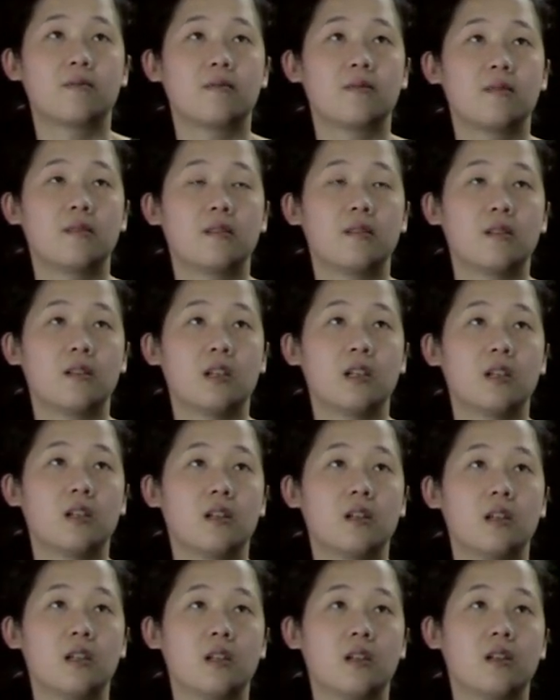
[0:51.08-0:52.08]

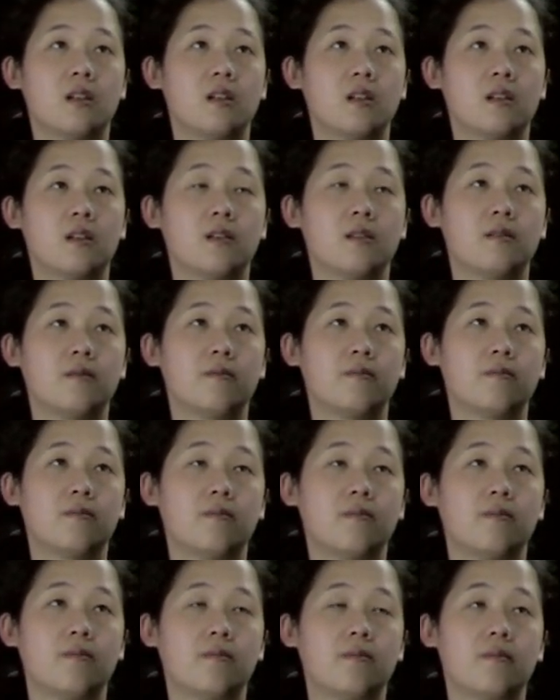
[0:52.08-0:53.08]

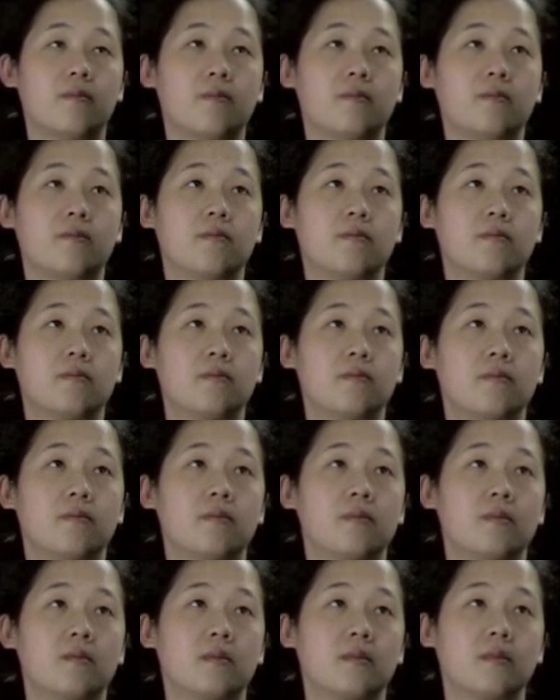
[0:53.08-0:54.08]

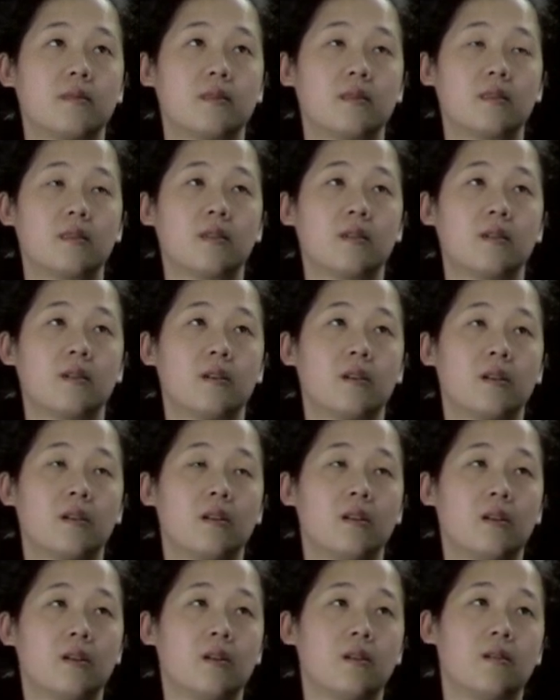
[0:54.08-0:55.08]

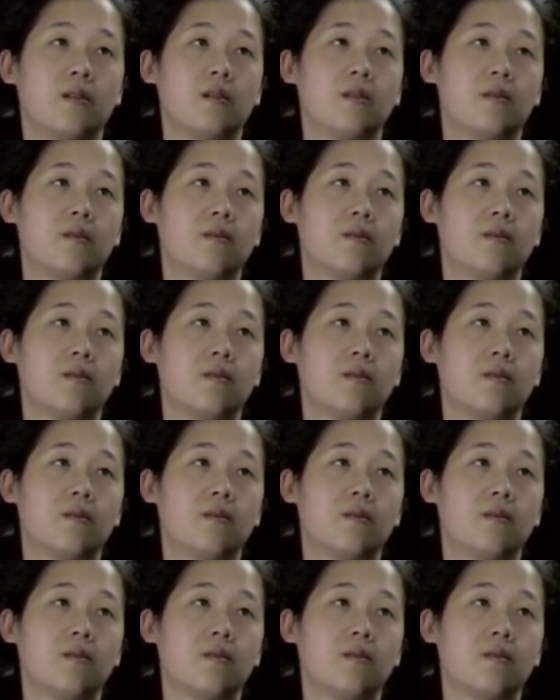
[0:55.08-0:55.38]
(no one is talking)